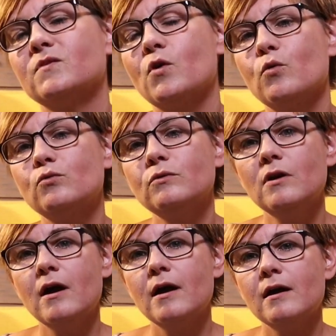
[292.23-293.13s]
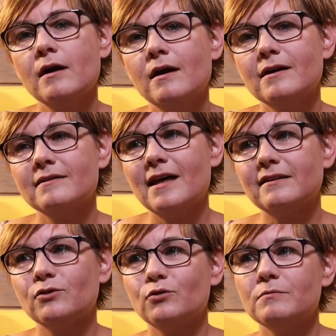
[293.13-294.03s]
tone
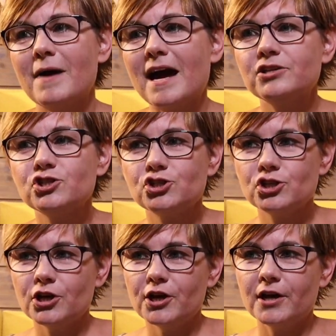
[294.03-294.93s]
that could match,